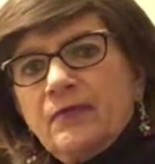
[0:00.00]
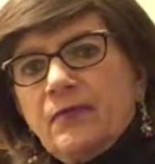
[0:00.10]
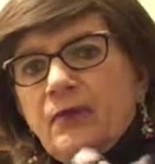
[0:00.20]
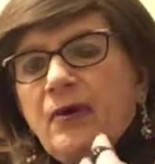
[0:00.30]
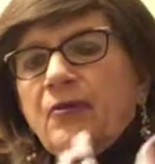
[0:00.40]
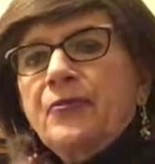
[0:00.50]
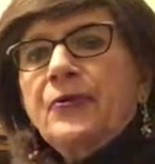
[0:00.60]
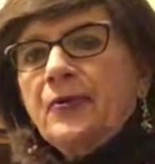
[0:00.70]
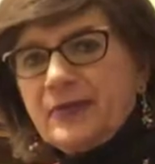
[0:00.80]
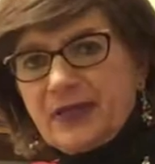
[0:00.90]
for a
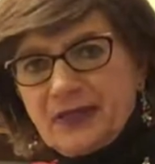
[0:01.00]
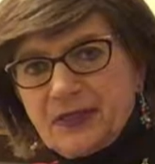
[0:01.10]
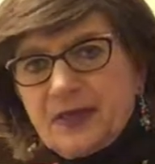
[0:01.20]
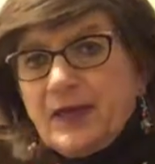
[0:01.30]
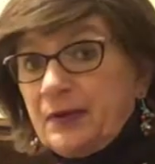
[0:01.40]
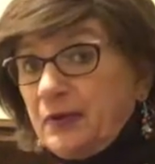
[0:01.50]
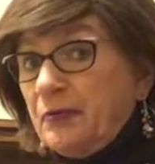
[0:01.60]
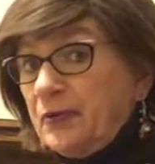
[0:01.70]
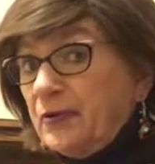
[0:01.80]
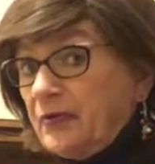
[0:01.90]
thorough tasting, and we
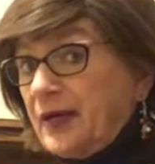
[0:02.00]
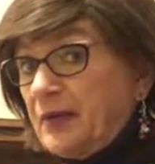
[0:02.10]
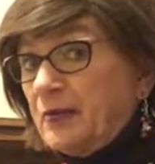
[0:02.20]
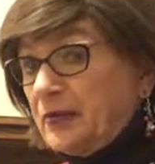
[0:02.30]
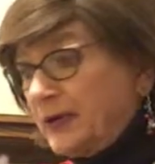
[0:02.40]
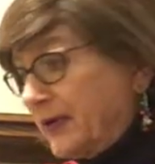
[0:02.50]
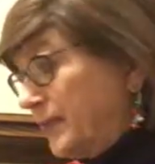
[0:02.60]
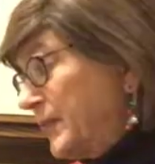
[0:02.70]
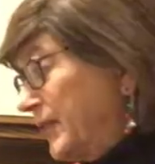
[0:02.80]
would do if I had more time